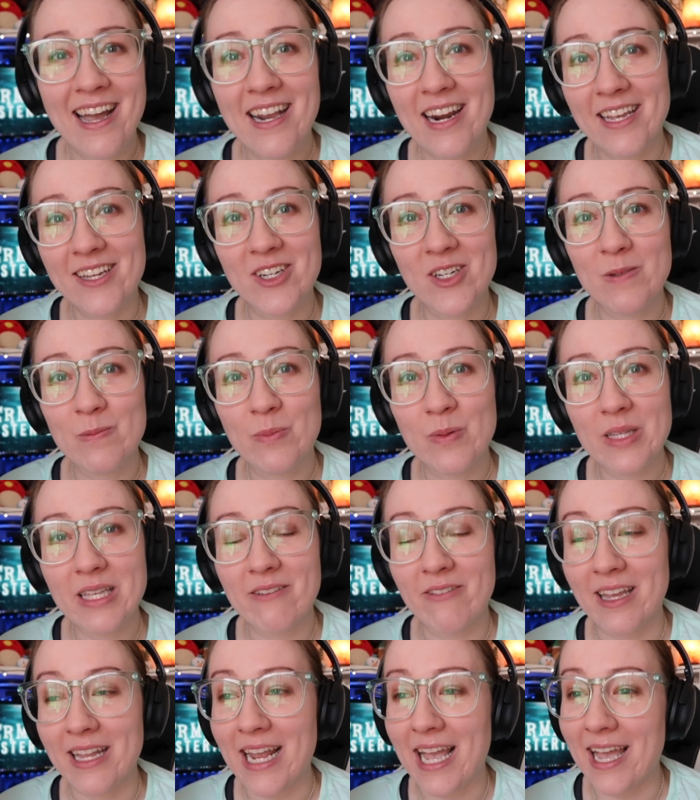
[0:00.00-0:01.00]
And I couldn't
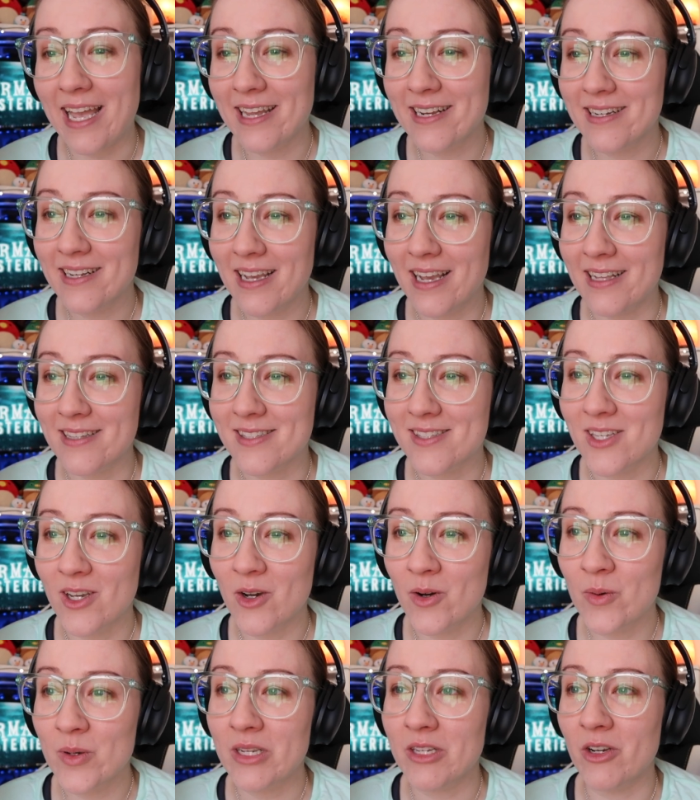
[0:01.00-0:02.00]
believe it. And
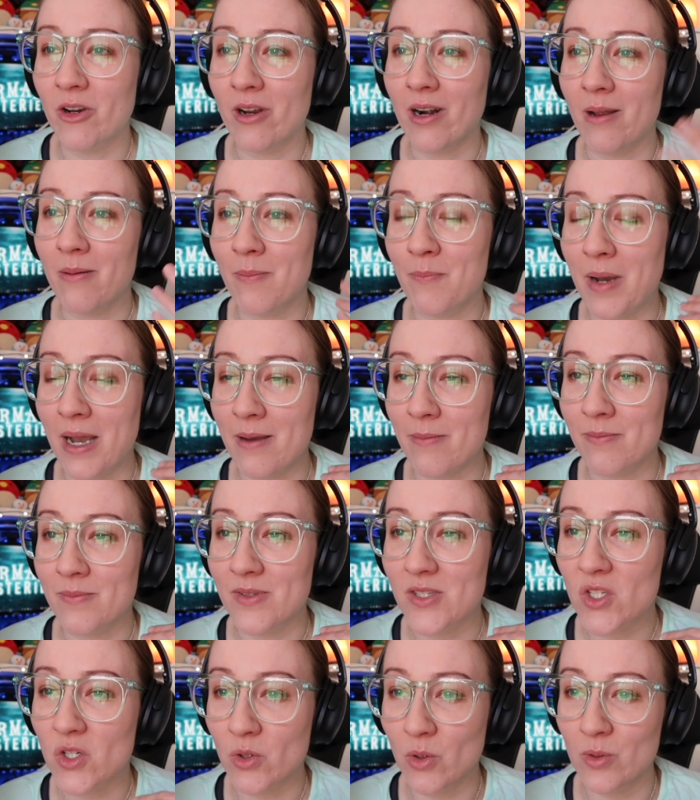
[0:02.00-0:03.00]
so, you know, and I'm
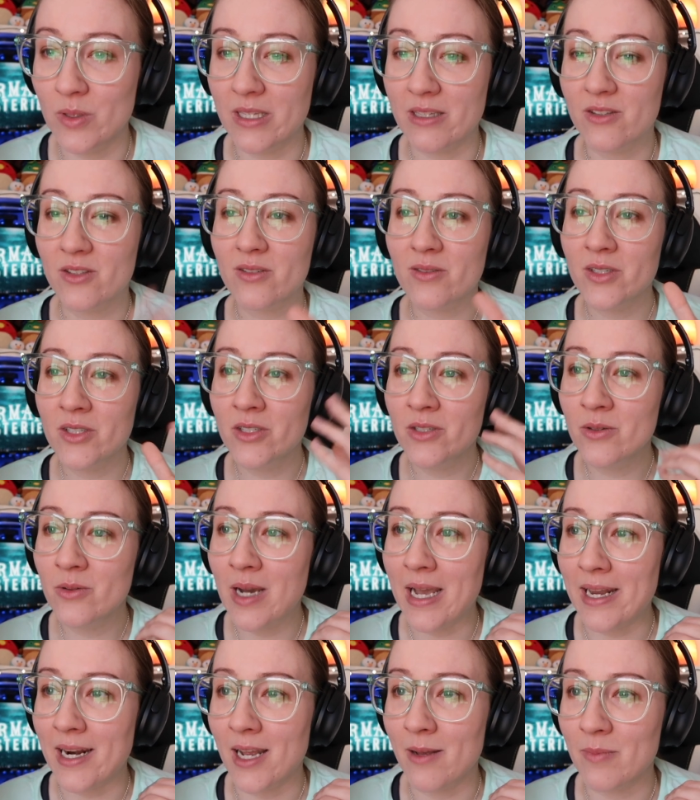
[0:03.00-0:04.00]
scrolling through
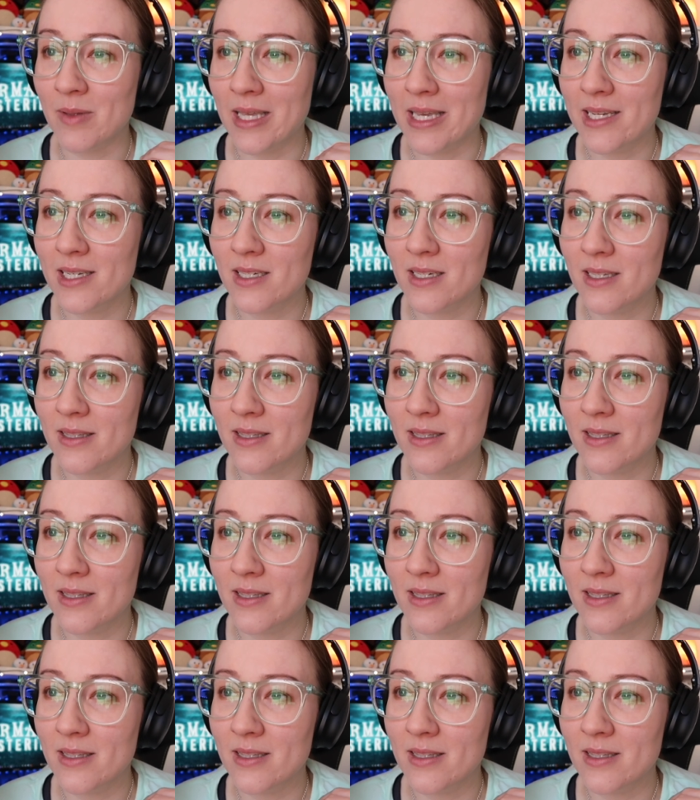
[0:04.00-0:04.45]
and I'm like,